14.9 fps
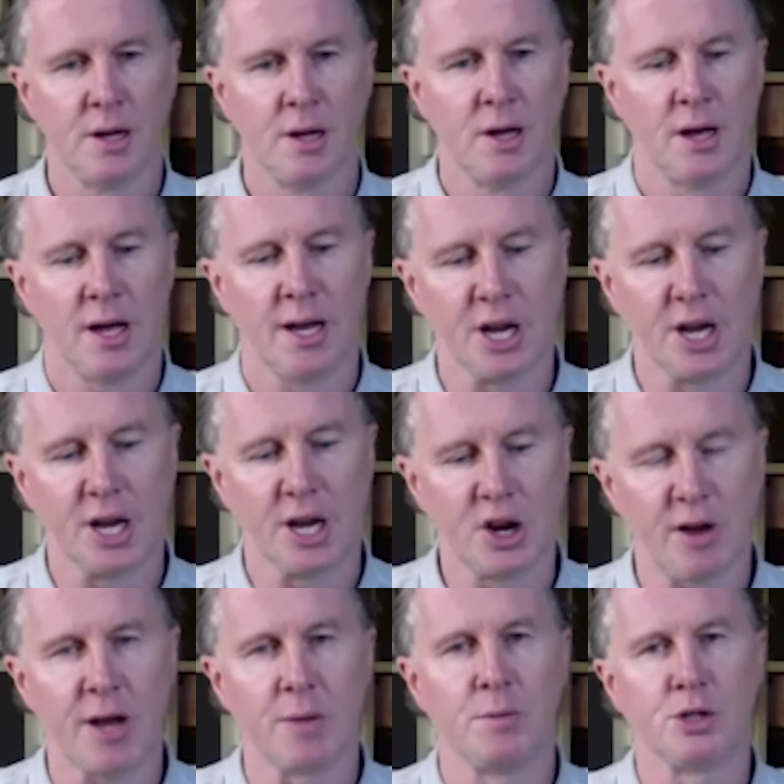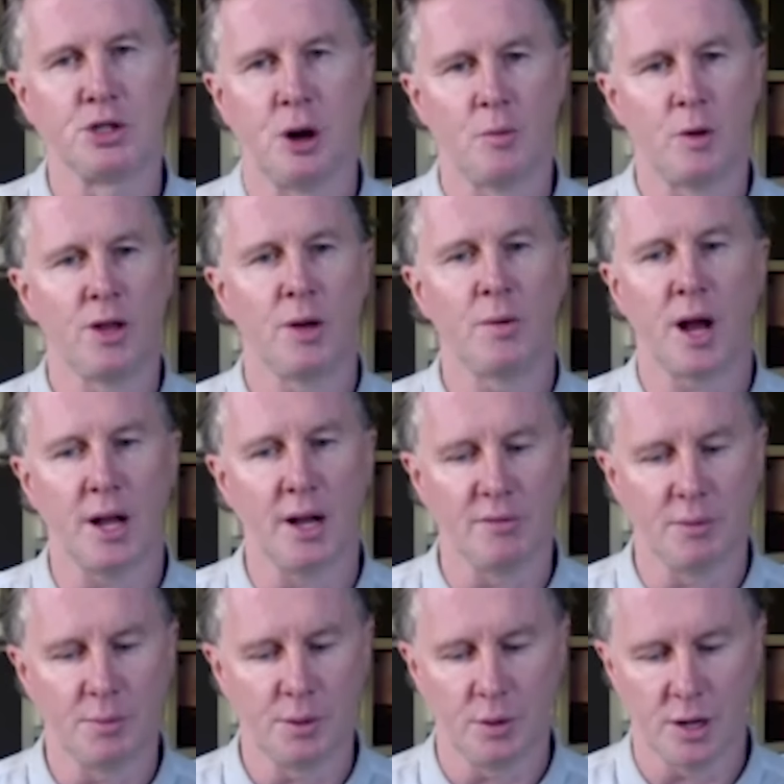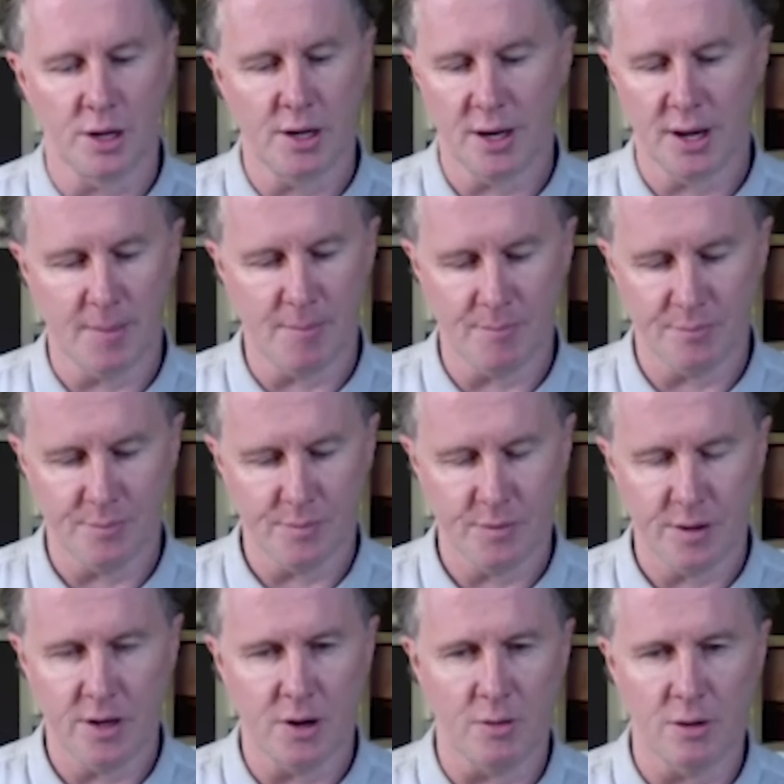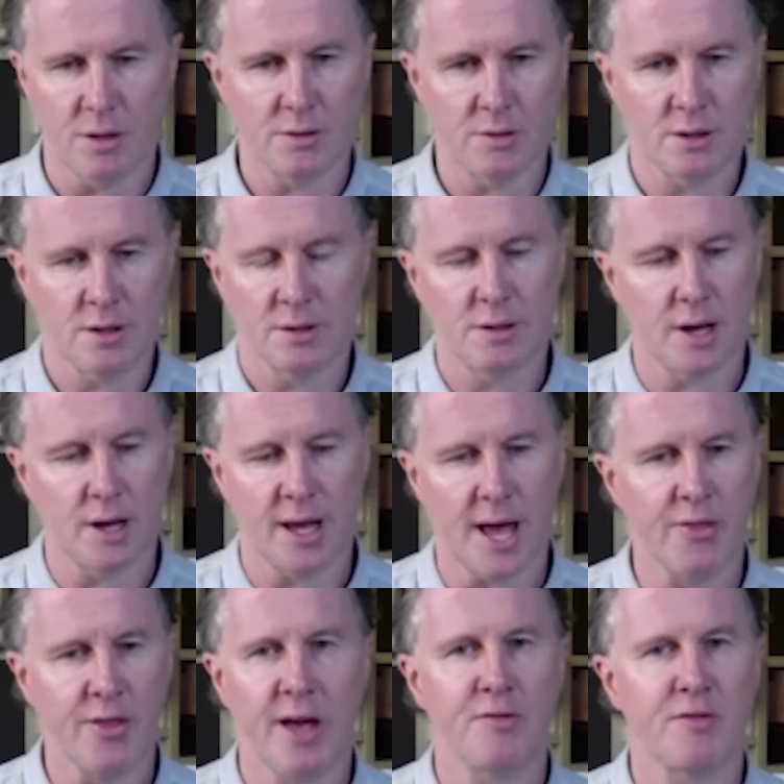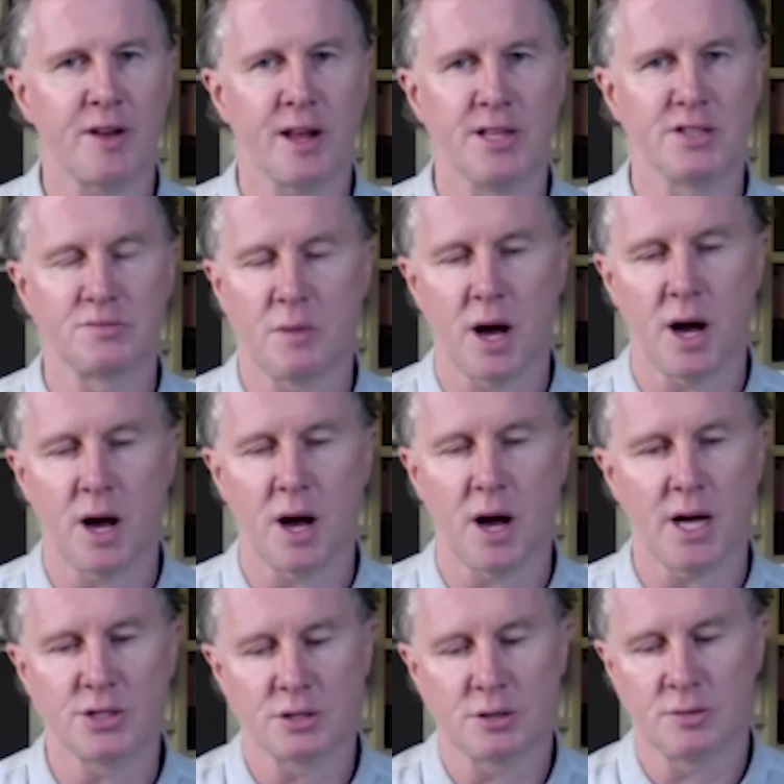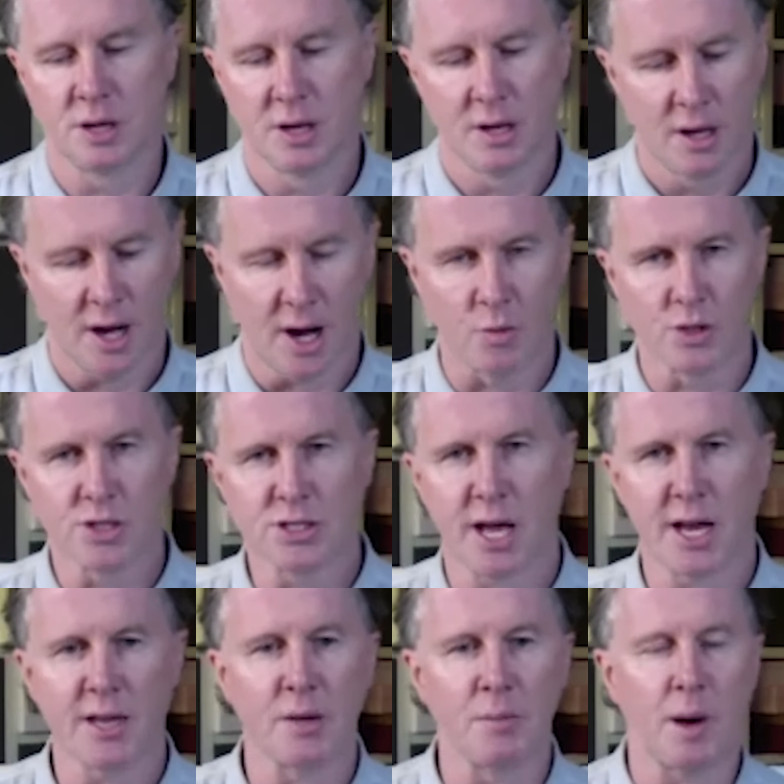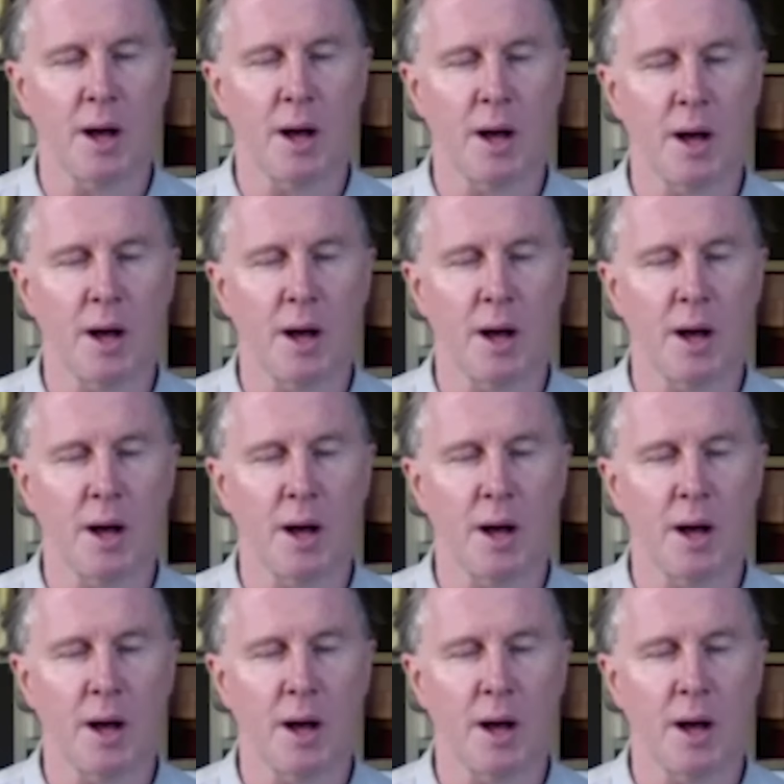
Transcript: an incredible job when they were at Liverpool, and, you know, again, they're friends of mine, so I wouldn't say anything bad about